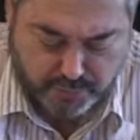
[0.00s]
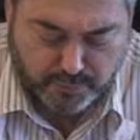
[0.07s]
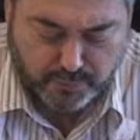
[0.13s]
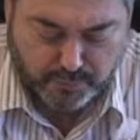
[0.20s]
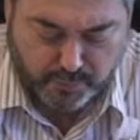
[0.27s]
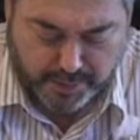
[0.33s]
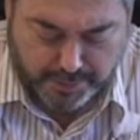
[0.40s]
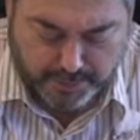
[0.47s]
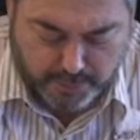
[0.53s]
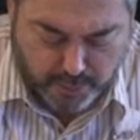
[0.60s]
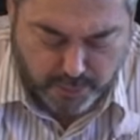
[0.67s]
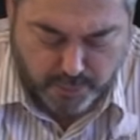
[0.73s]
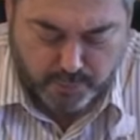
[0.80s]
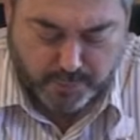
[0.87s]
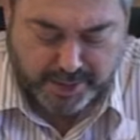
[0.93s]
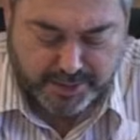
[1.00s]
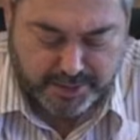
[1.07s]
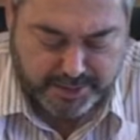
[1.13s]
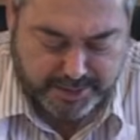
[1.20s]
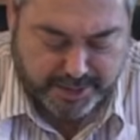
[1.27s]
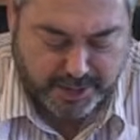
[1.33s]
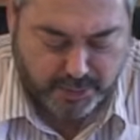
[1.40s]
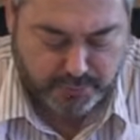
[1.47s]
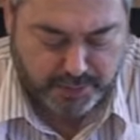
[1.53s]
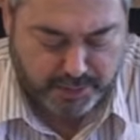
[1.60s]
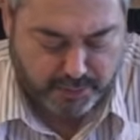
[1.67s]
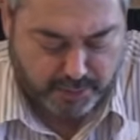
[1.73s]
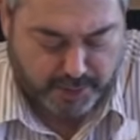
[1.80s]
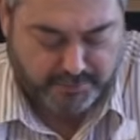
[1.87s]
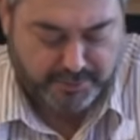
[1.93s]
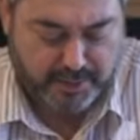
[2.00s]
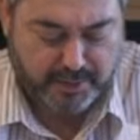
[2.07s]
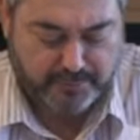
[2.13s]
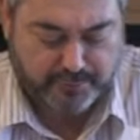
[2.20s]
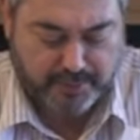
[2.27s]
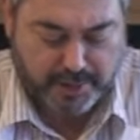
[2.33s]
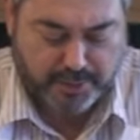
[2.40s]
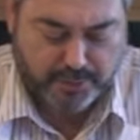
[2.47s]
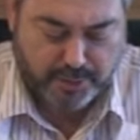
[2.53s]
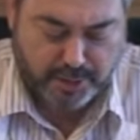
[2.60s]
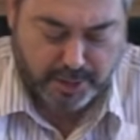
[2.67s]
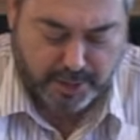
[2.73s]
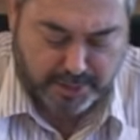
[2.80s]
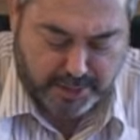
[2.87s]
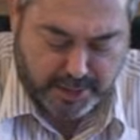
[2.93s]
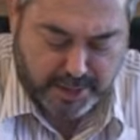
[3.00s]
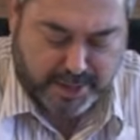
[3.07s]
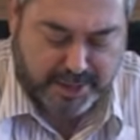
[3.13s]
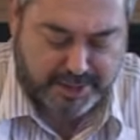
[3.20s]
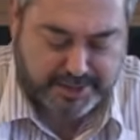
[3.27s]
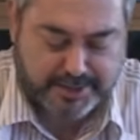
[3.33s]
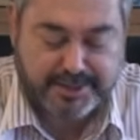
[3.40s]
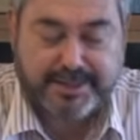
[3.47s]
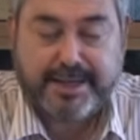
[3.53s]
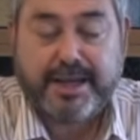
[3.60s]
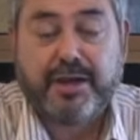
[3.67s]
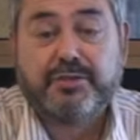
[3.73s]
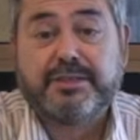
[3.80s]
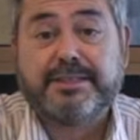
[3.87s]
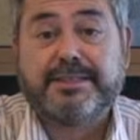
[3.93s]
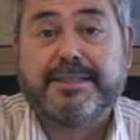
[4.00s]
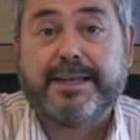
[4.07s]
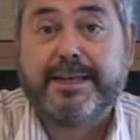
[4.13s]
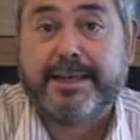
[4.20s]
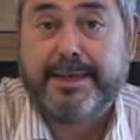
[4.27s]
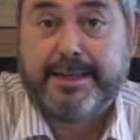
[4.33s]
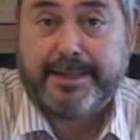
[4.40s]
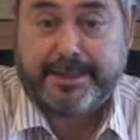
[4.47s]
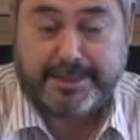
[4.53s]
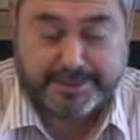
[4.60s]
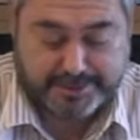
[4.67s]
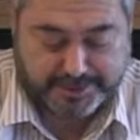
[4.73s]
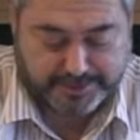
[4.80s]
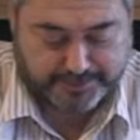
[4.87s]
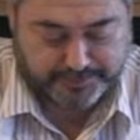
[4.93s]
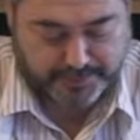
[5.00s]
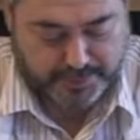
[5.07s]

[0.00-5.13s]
one good way to tell whether you have enough flour or not is to see how sticky it is.